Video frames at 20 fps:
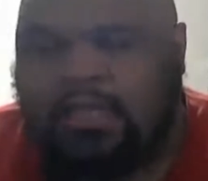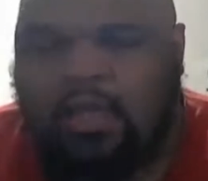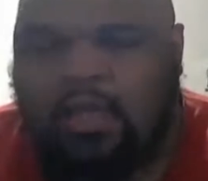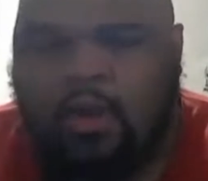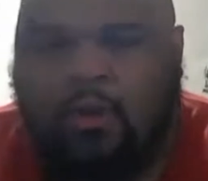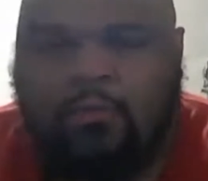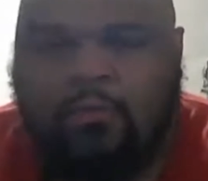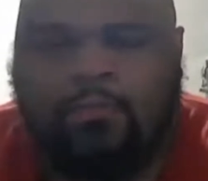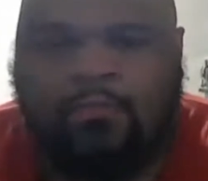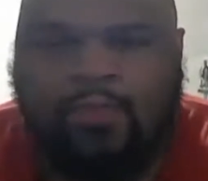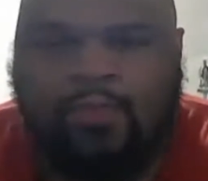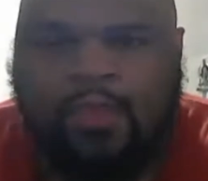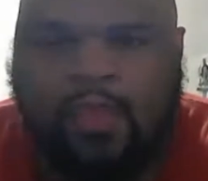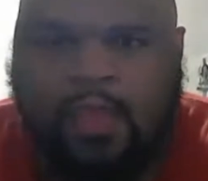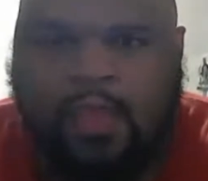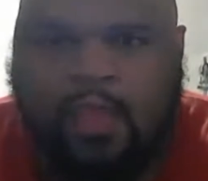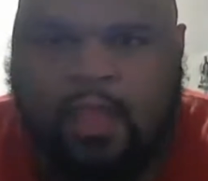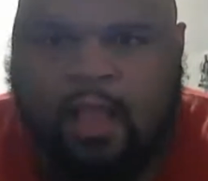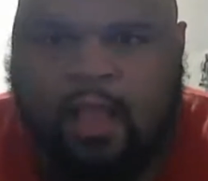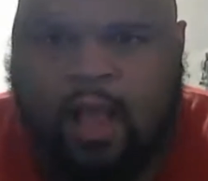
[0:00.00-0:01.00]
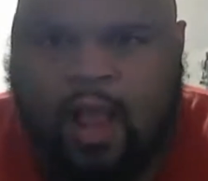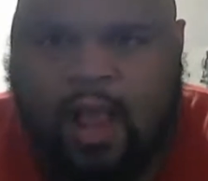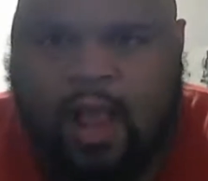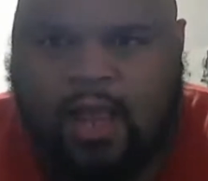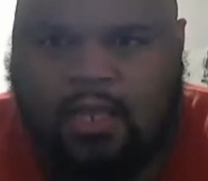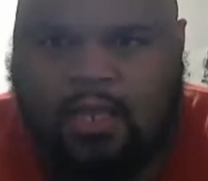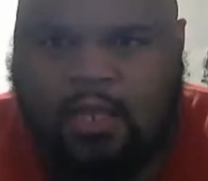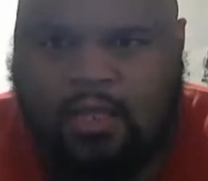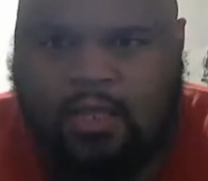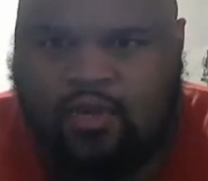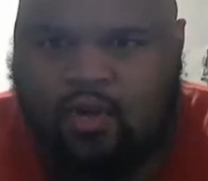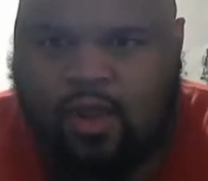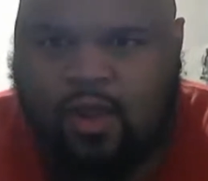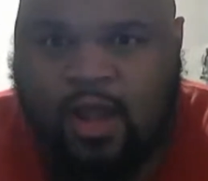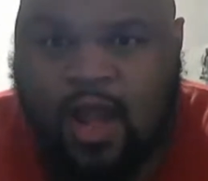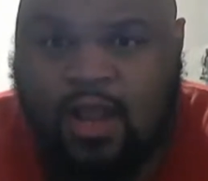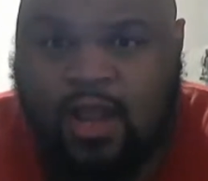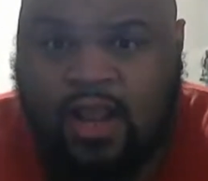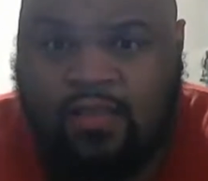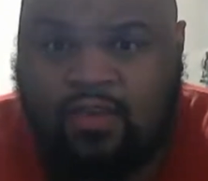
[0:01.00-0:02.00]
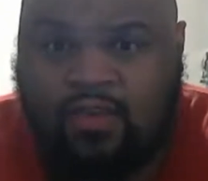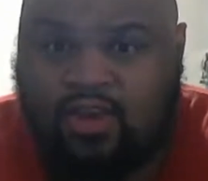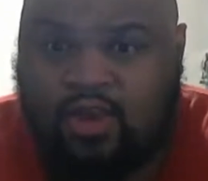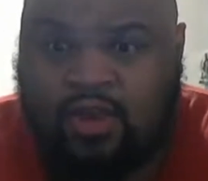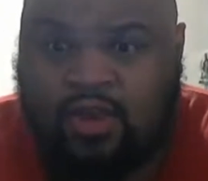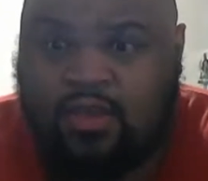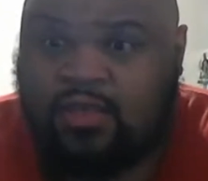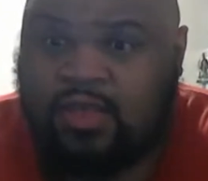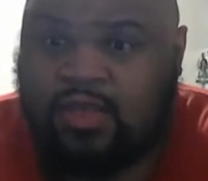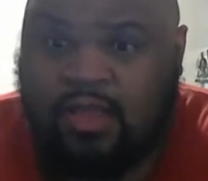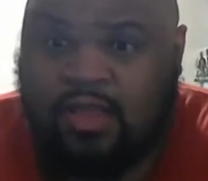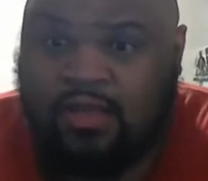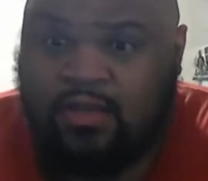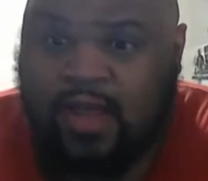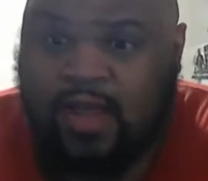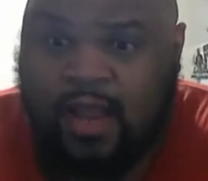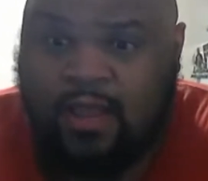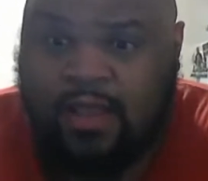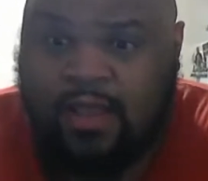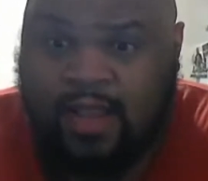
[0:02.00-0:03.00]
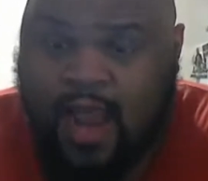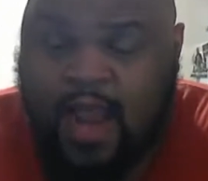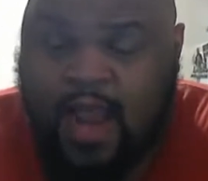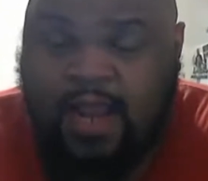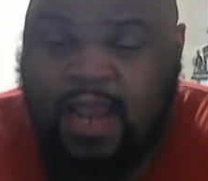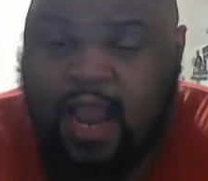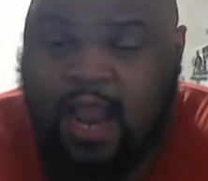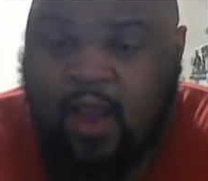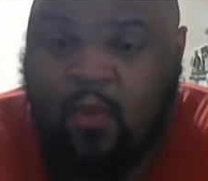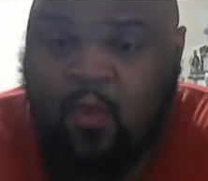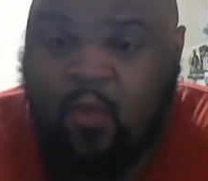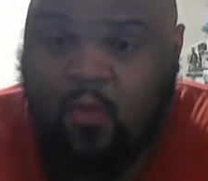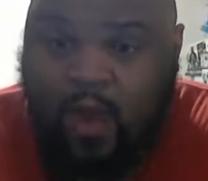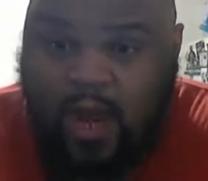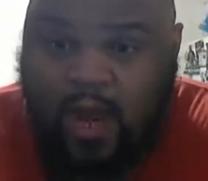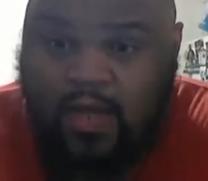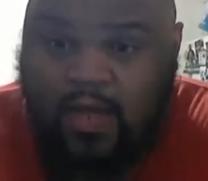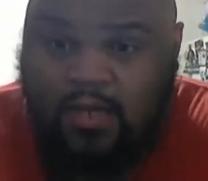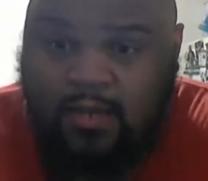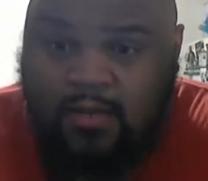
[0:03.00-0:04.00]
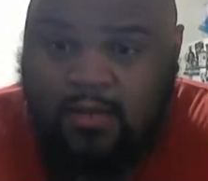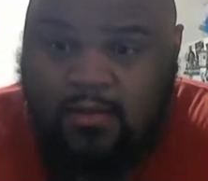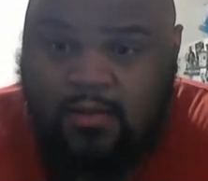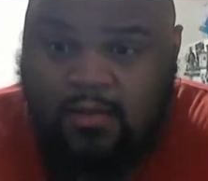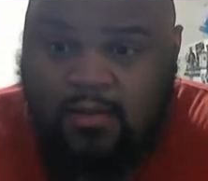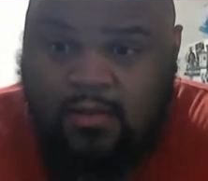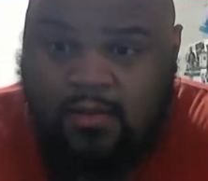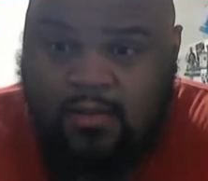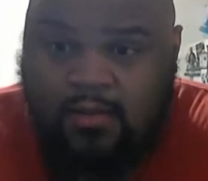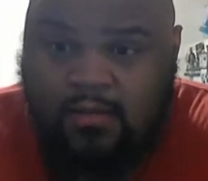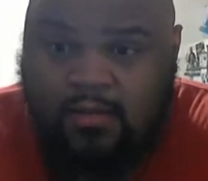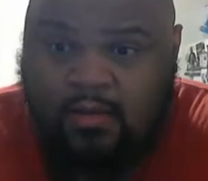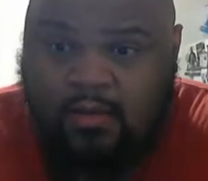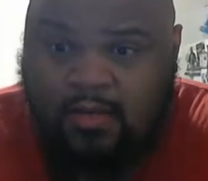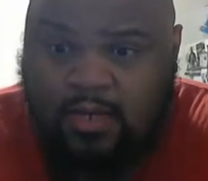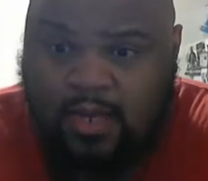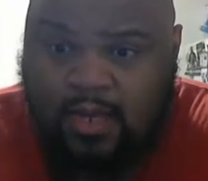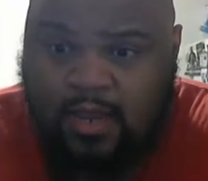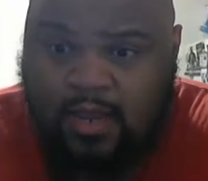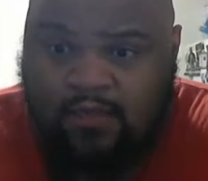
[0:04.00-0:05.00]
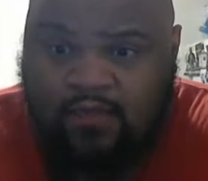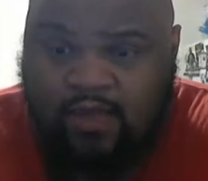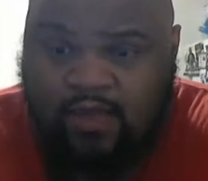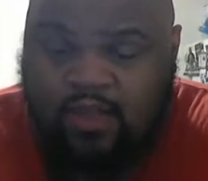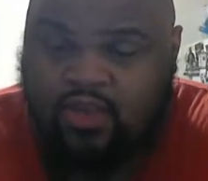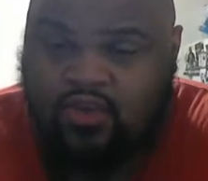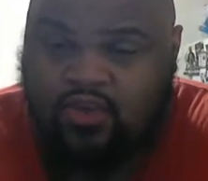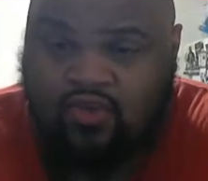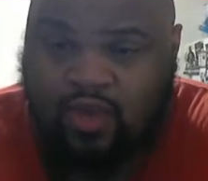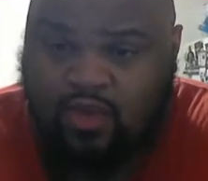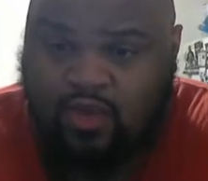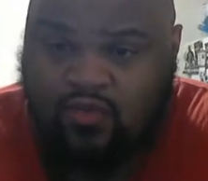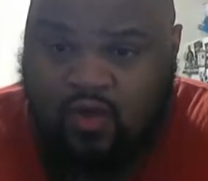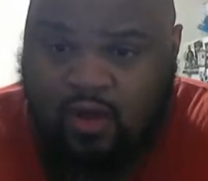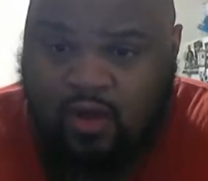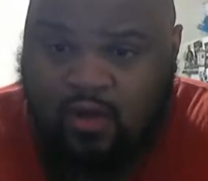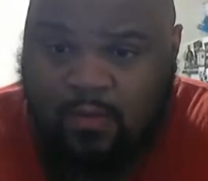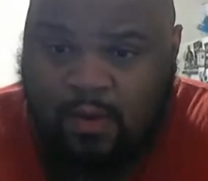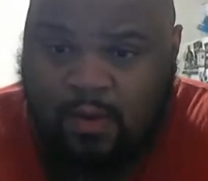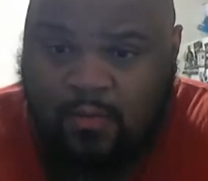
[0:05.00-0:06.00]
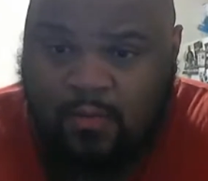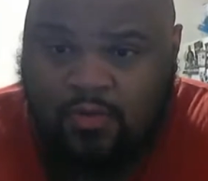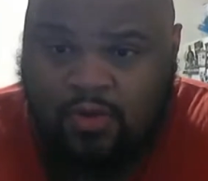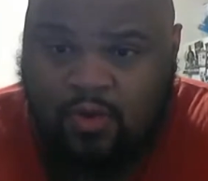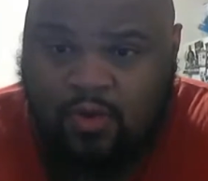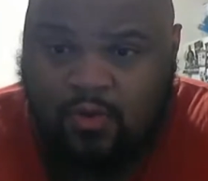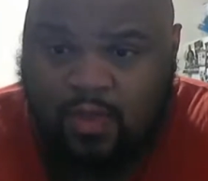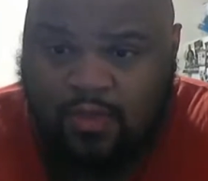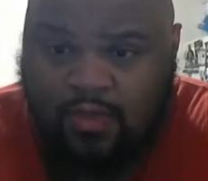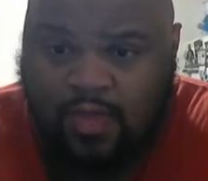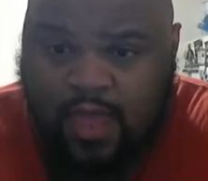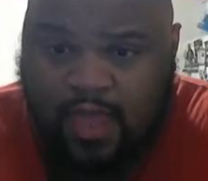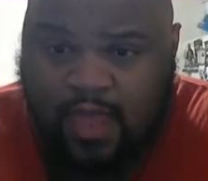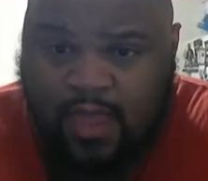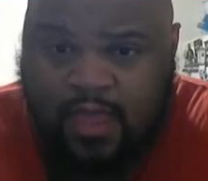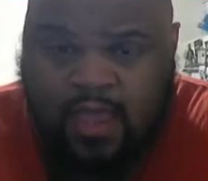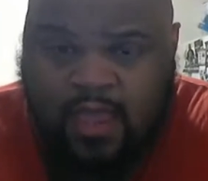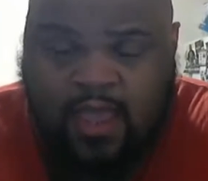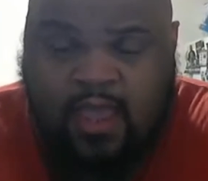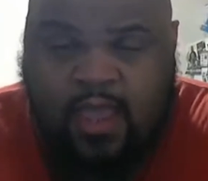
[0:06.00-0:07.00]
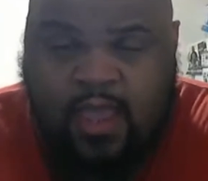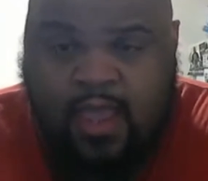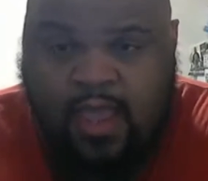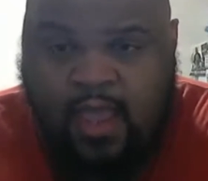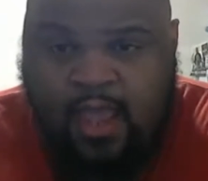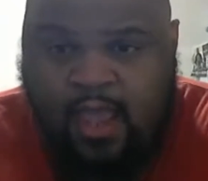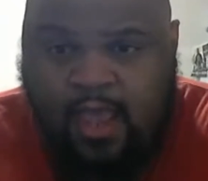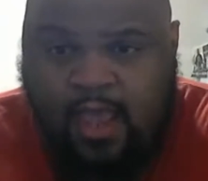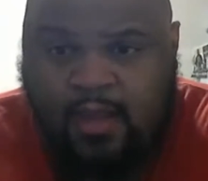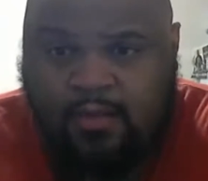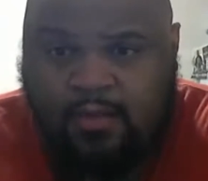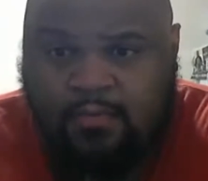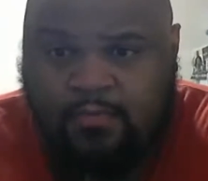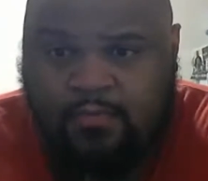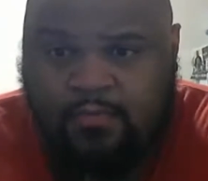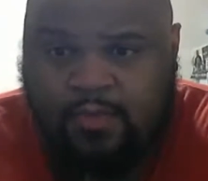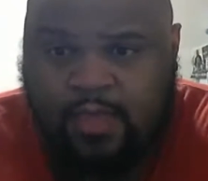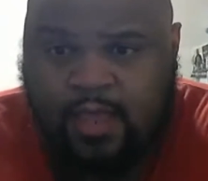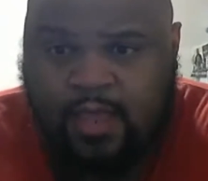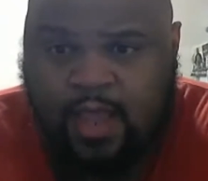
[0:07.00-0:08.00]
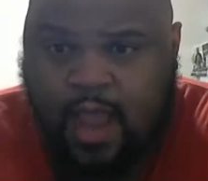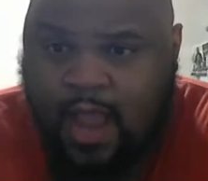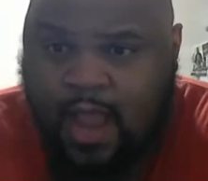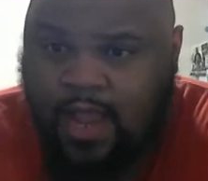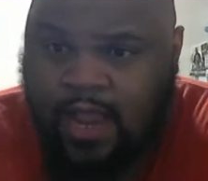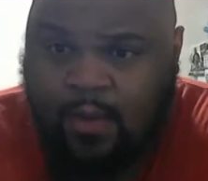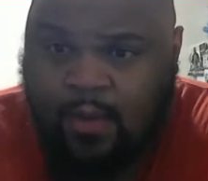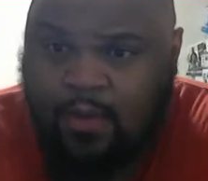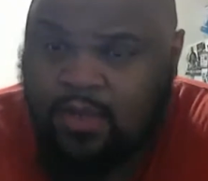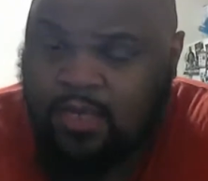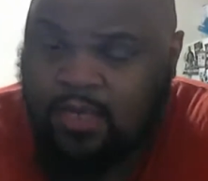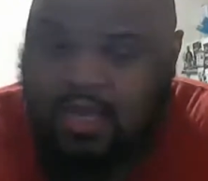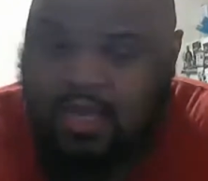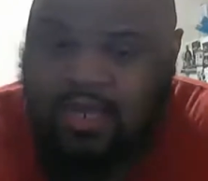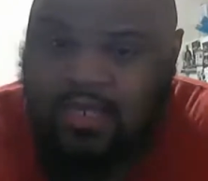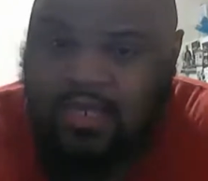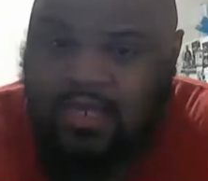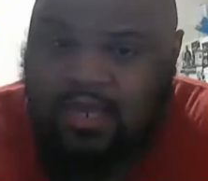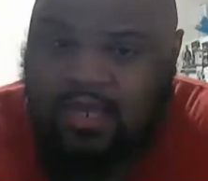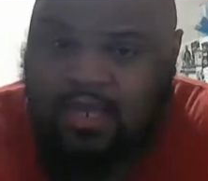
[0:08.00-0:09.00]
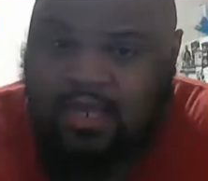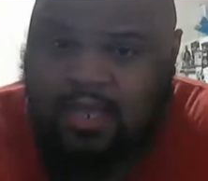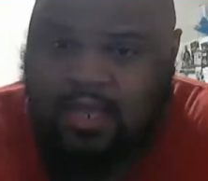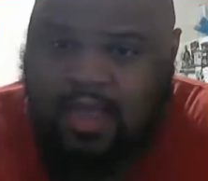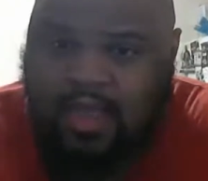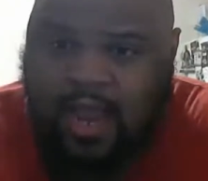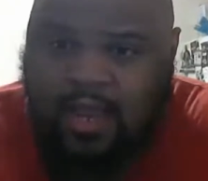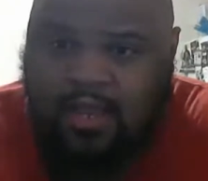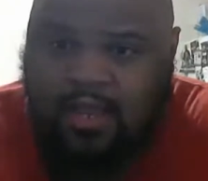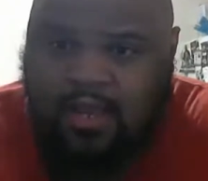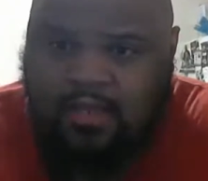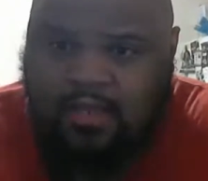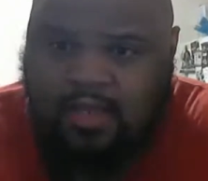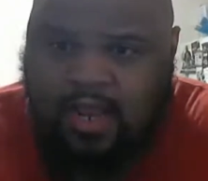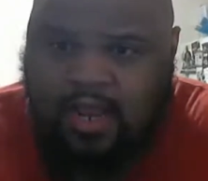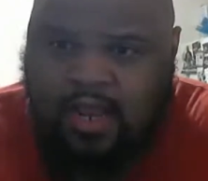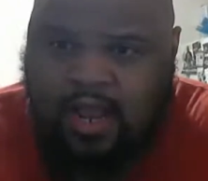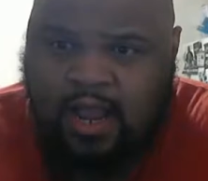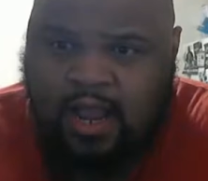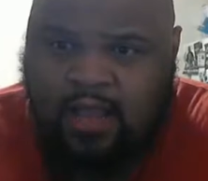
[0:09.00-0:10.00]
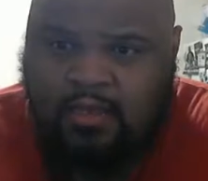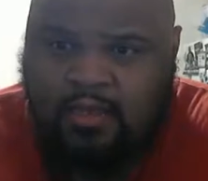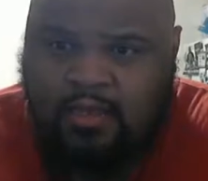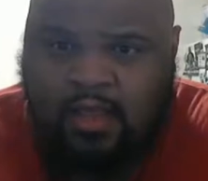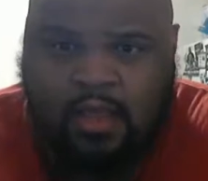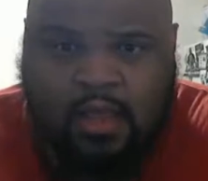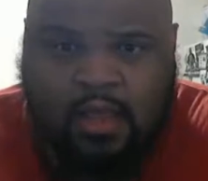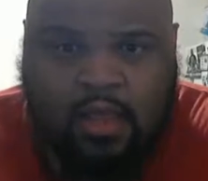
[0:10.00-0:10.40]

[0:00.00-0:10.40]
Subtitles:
So I saw the trailer. I give the trailer a solid 10. Like I can't wait to see freaking Suicide Squad come up soon like that, and I can't wait to see Snake Eyes.